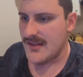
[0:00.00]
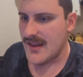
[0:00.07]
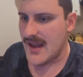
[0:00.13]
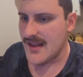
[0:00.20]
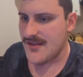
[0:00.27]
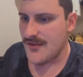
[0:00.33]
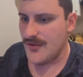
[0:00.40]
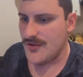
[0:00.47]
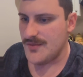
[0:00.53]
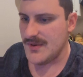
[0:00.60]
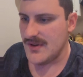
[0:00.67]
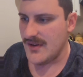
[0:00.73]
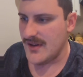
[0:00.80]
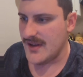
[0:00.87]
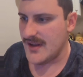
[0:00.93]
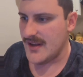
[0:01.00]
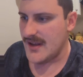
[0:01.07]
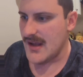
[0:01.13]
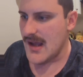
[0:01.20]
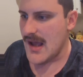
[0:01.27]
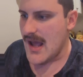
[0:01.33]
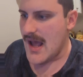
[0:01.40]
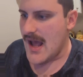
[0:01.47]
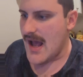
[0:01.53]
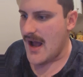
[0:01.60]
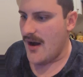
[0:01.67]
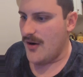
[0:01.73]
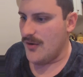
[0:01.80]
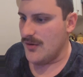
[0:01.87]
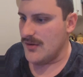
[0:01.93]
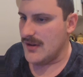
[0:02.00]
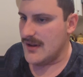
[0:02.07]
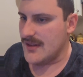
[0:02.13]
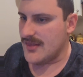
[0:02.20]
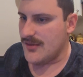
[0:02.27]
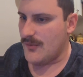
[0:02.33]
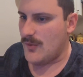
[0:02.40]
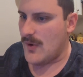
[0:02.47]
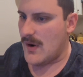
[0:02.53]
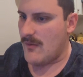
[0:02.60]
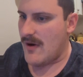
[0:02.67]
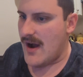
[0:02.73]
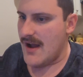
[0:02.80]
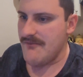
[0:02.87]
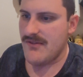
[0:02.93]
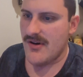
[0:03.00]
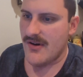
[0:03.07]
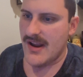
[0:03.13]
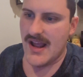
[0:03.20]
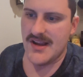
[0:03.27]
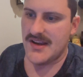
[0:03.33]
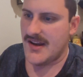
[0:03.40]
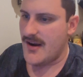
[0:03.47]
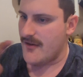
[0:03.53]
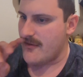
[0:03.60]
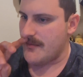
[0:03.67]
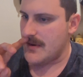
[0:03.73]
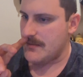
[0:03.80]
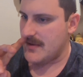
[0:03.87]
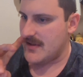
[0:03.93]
And that's ultimately how why I'm very anti-government,